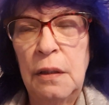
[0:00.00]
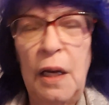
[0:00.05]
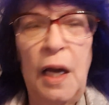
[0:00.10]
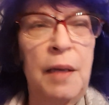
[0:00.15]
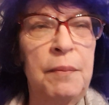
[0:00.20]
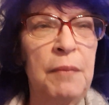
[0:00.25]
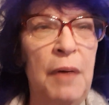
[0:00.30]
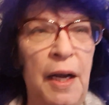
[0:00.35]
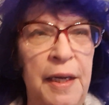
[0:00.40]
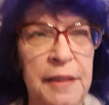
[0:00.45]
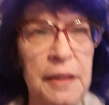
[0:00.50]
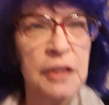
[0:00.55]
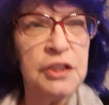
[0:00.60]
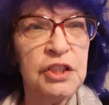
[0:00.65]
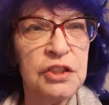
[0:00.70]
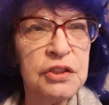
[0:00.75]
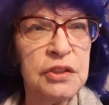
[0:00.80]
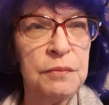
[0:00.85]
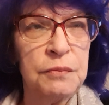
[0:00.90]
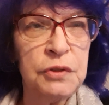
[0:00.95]
I
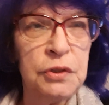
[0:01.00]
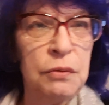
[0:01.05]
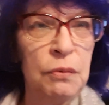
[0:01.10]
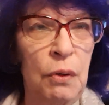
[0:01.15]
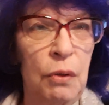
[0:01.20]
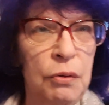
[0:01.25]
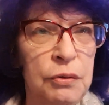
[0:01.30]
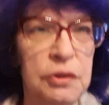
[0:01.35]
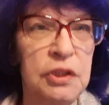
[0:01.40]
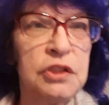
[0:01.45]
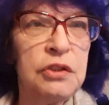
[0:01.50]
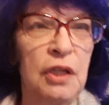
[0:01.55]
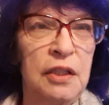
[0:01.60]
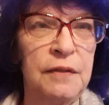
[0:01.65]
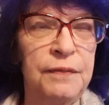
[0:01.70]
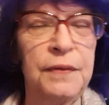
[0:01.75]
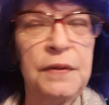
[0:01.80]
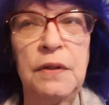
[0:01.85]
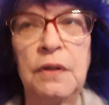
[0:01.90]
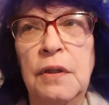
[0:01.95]
just am too old to try to
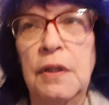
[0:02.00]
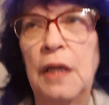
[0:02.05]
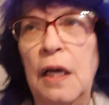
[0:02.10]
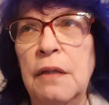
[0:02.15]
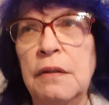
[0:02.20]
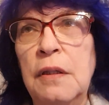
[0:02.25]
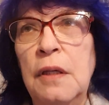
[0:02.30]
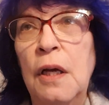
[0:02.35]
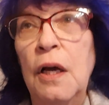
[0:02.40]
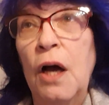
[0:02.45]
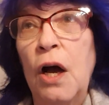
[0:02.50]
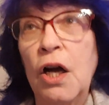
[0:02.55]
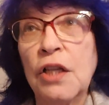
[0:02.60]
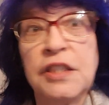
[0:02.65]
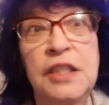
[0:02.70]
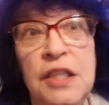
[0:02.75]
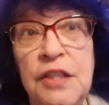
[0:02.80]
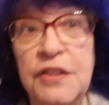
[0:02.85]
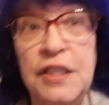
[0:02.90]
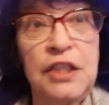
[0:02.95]
figure it out. I'll
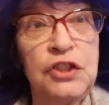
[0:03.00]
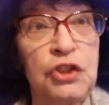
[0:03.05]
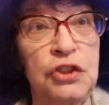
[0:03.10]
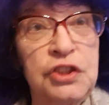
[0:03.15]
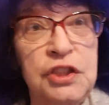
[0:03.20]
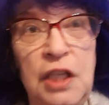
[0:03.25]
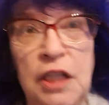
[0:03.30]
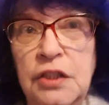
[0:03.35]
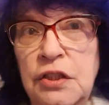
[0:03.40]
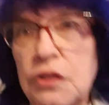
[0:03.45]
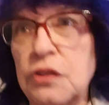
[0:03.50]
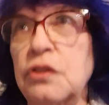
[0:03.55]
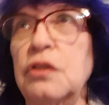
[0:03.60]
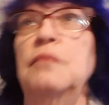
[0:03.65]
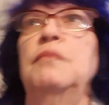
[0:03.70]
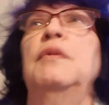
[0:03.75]
tell you, things are changing so